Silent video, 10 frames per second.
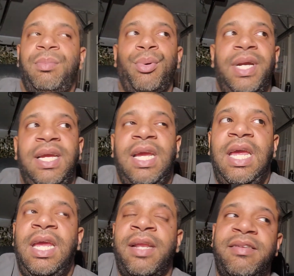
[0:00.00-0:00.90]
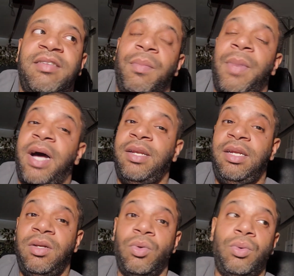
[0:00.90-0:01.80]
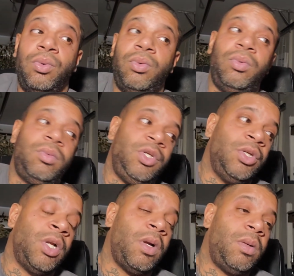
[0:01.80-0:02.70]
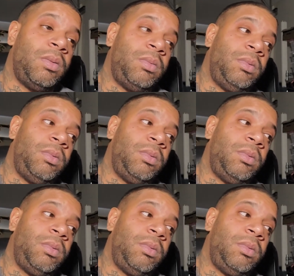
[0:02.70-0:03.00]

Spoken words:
bring in somebody who, you know,